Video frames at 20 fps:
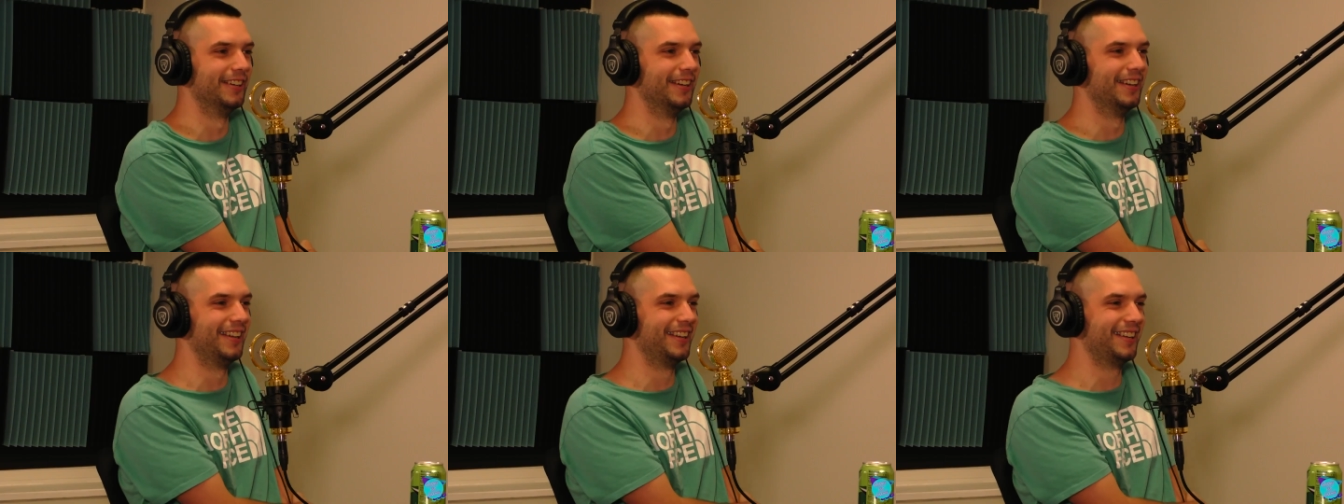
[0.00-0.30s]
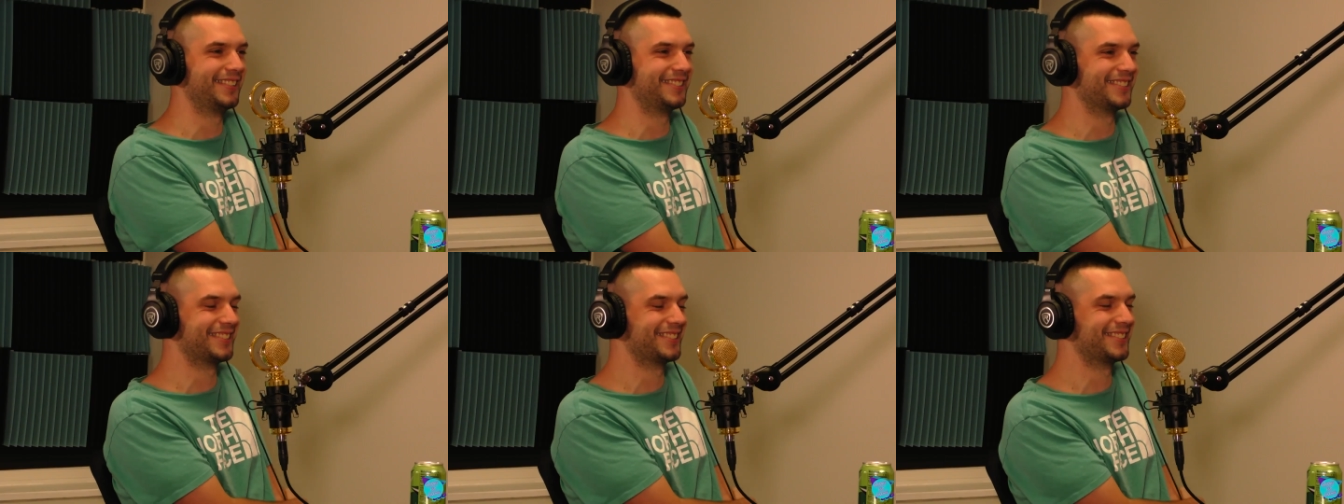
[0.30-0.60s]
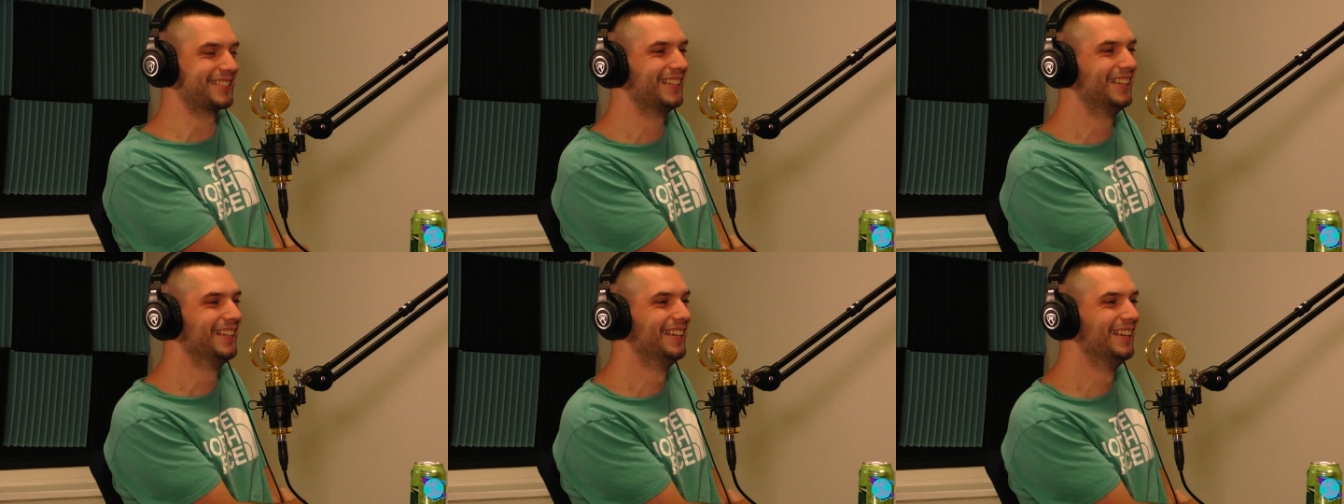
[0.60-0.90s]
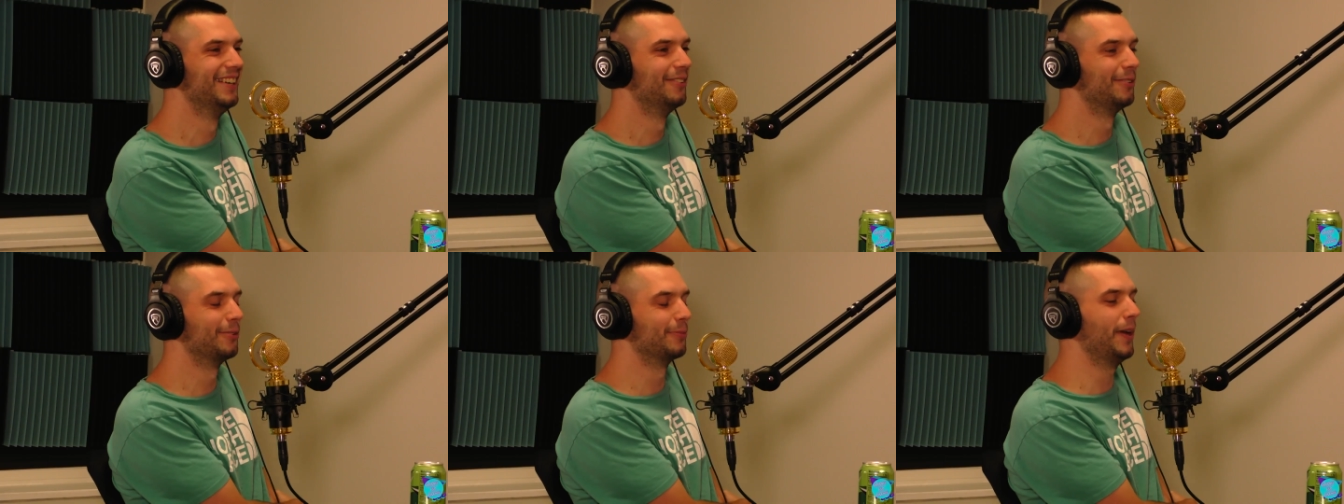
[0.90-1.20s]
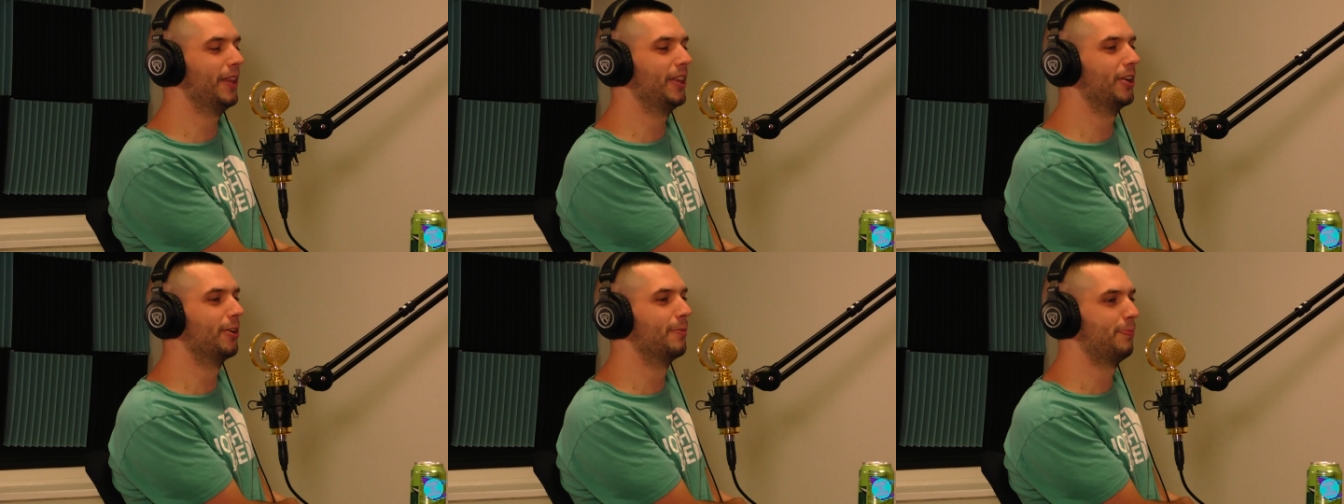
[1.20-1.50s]
like just with
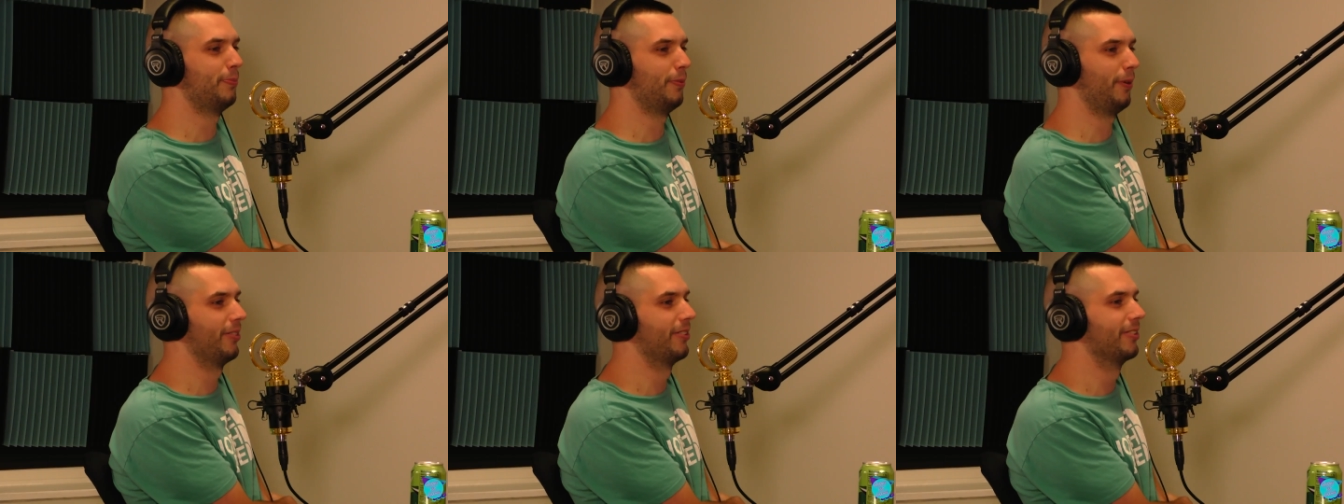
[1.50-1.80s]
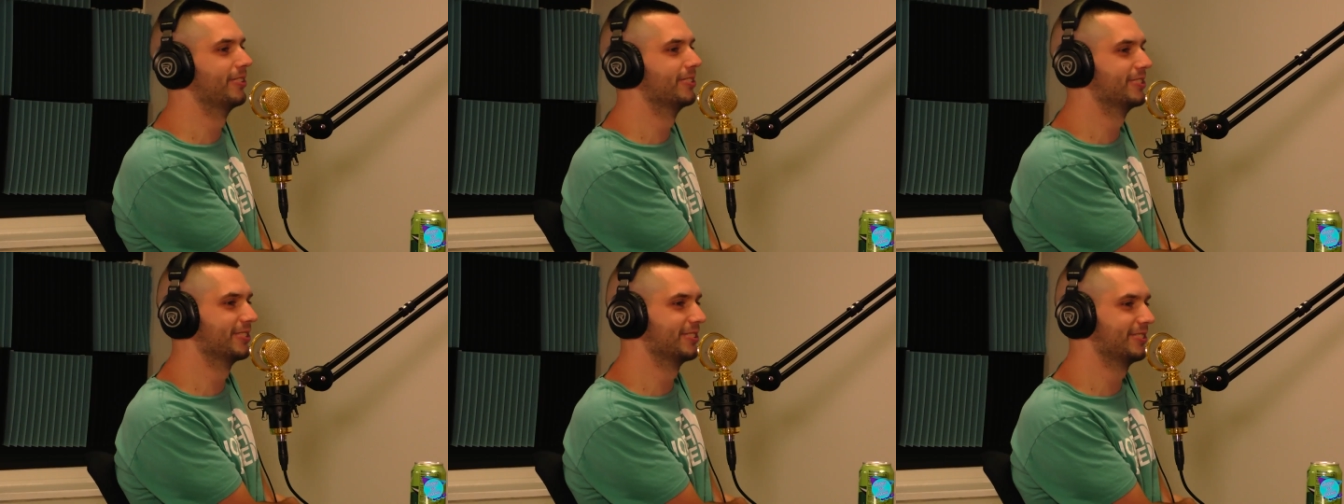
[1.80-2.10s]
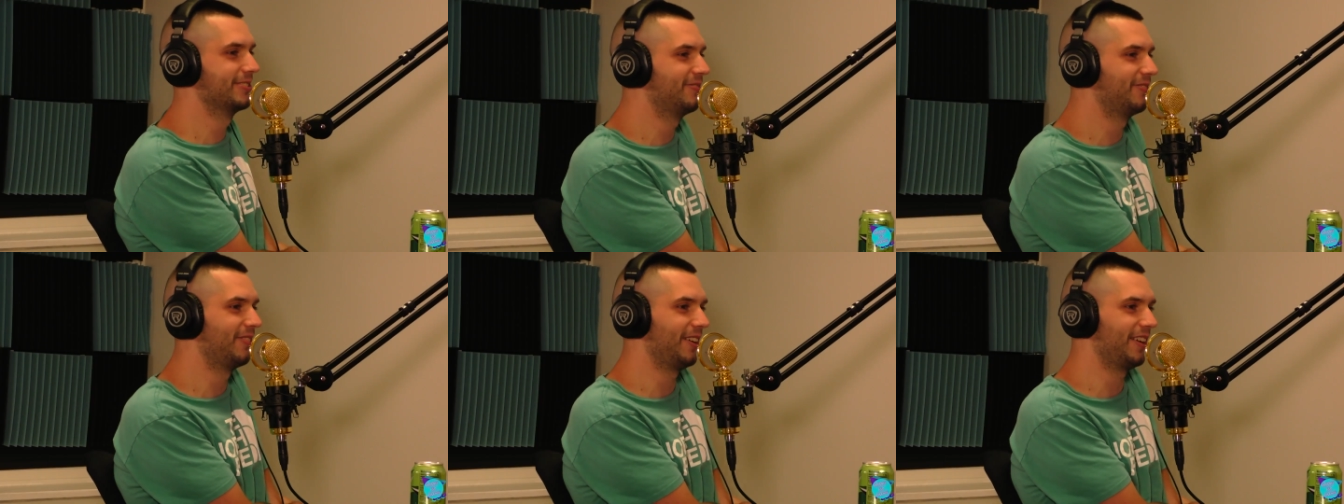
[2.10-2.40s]
my little brother. Just oh my